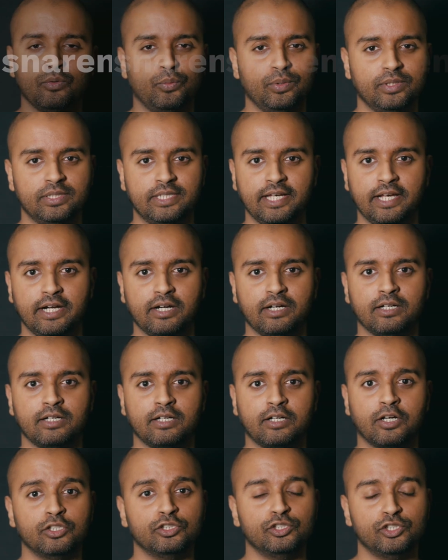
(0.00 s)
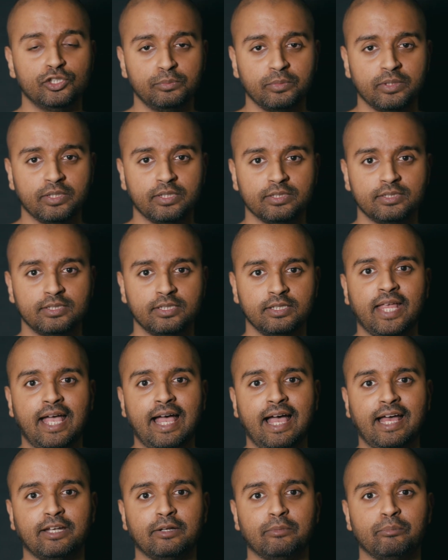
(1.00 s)
with their consumers,
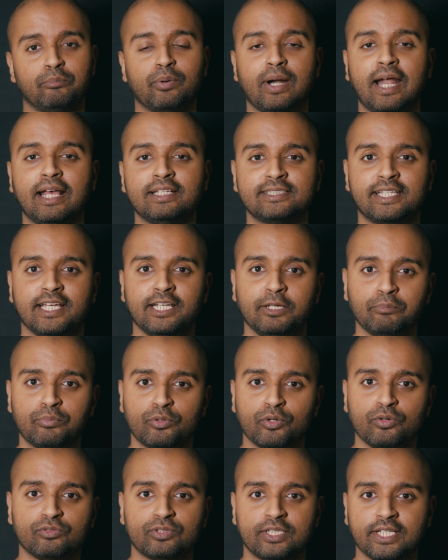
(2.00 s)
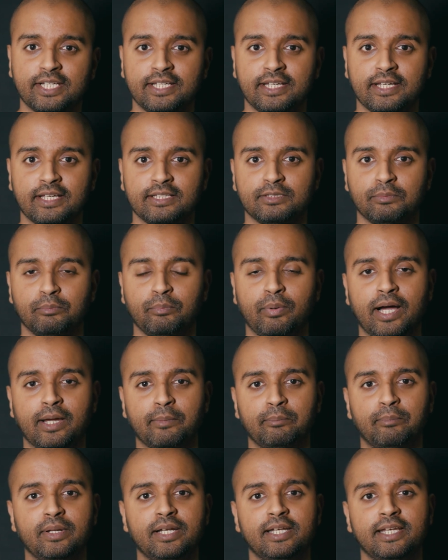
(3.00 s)
and brands can improve stickiness by
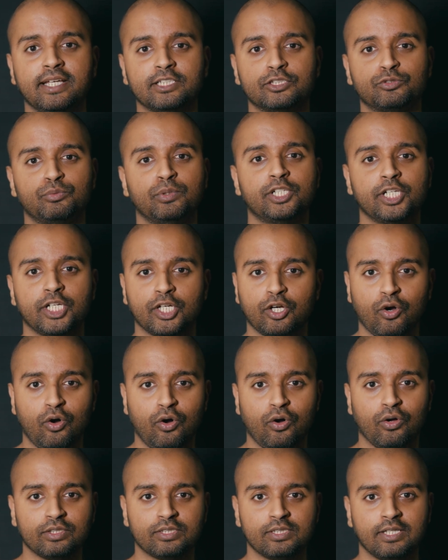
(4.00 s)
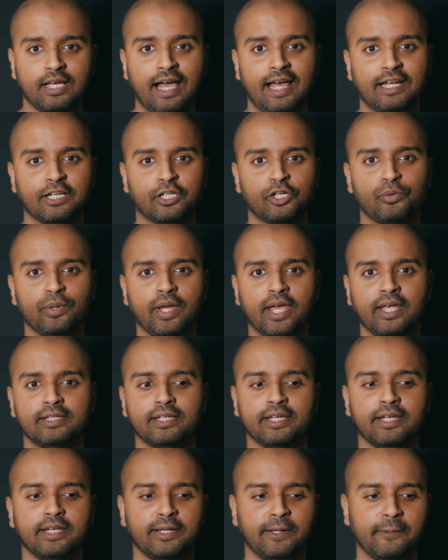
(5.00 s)
building switching costs and
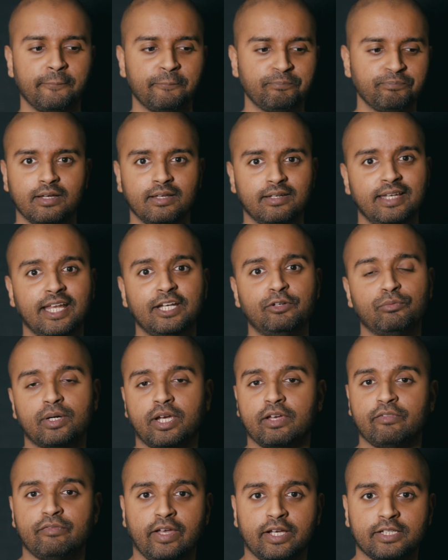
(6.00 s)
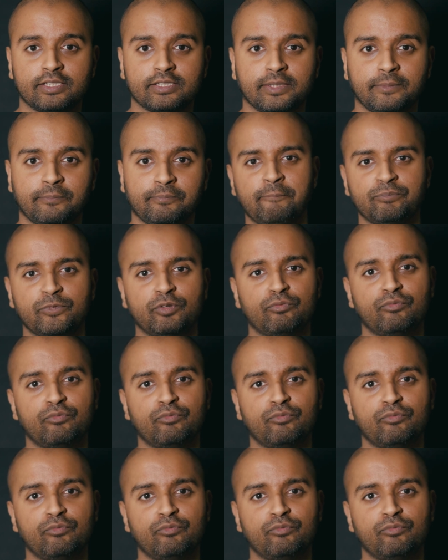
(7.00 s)
creating network effects. The